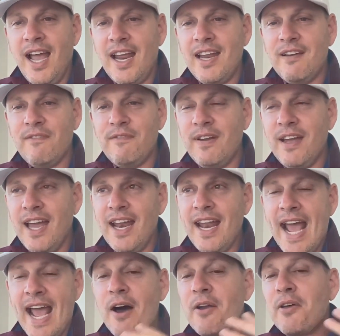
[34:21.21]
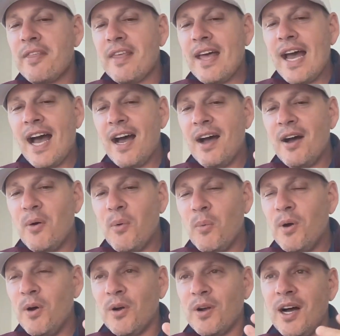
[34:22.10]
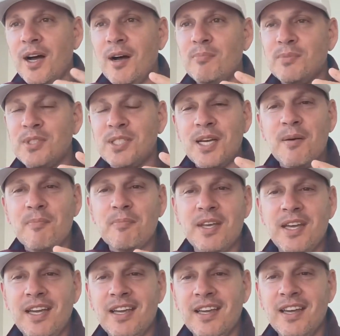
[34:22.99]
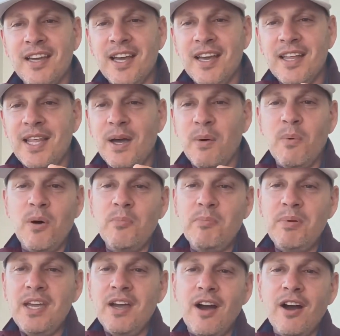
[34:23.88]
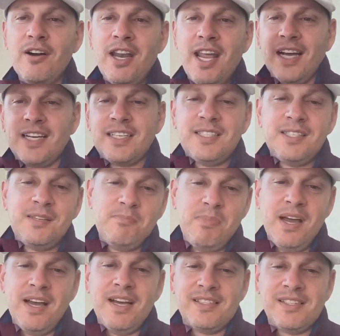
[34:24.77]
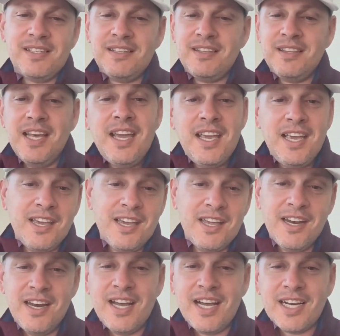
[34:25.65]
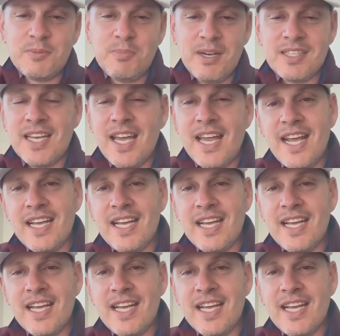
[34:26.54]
And out of that will come something that will be our next best thing, and the next best.